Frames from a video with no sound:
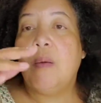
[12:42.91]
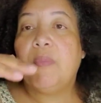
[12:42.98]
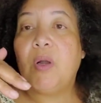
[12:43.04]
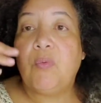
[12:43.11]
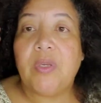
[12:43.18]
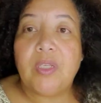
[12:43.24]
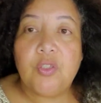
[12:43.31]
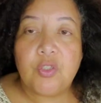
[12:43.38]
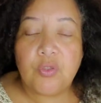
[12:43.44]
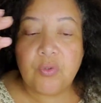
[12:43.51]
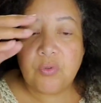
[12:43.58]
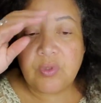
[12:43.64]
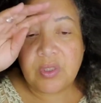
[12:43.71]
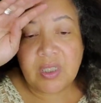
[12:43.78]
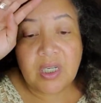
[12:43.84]
but we
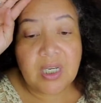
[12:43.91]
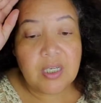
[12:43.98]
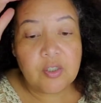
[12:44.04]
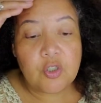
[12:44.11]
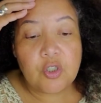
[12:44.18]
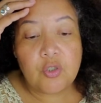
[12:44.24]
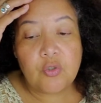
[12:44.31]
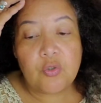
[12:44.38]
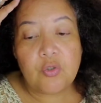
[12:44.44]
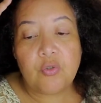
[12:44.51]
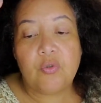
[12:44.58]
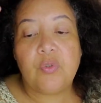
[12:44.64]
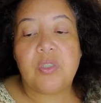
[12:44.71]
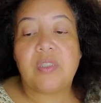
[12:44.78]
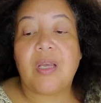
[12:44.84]
do need to
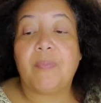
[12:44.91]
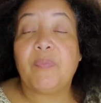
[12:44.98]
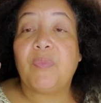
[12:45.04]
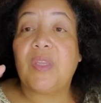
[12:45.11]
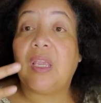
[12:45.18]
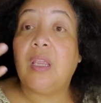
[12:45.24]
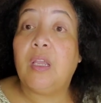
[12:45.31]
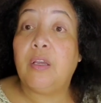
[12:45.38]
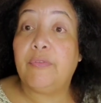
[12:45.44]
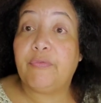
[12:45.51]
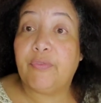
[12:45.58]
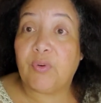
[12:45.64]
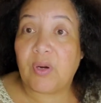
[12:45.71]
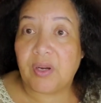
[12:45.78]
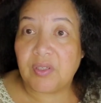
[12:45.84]
do something good
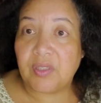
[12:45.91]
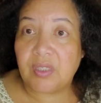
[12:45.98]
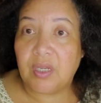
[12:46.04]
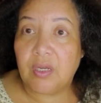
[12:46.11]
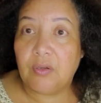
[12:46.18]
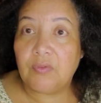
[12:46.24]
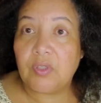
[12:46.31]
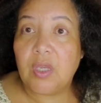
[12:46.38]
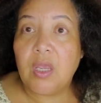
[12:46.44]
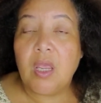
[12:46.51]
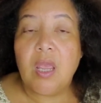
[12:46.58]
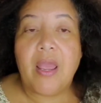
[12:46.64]
for ourselves.